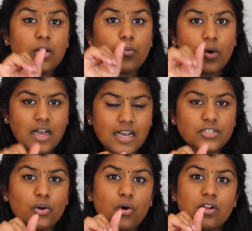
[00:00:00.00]
a word
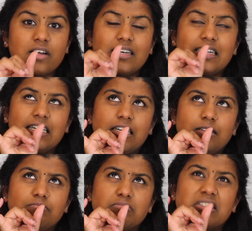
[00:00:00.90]
or a
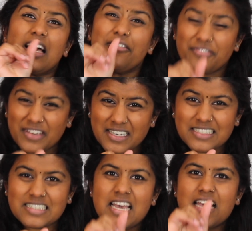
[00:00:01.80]

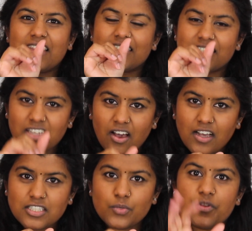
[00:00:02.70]
suffix that
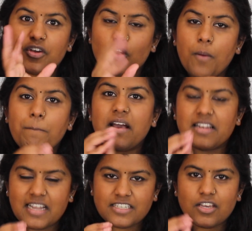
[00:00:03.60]
starts with a
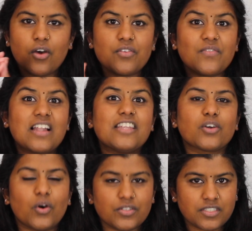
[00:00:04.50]
compound letter of the vowel
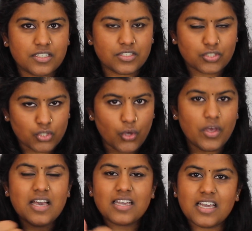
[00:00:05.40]
consonants. So
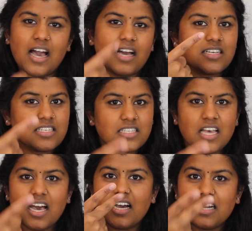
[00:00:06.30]
ka,
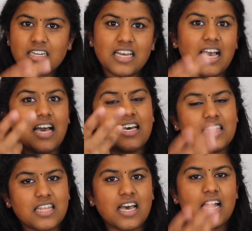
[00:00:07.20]
sa, da,
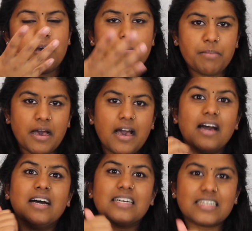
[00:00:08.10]
pa,
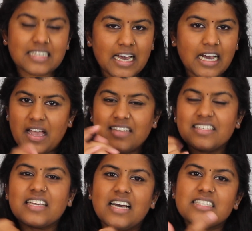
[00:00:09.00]
ra. I
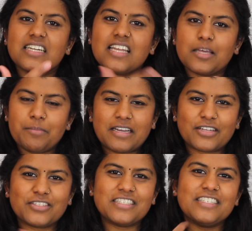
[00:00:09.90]
say ka, sa, da, pa, ra
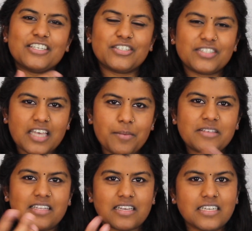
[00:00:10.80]
because it's easier to say, but
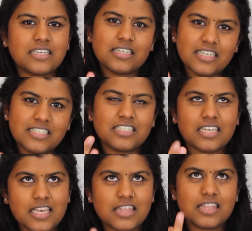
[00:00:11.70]
it's like ik, ich,
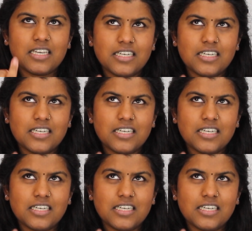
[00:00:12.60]
it,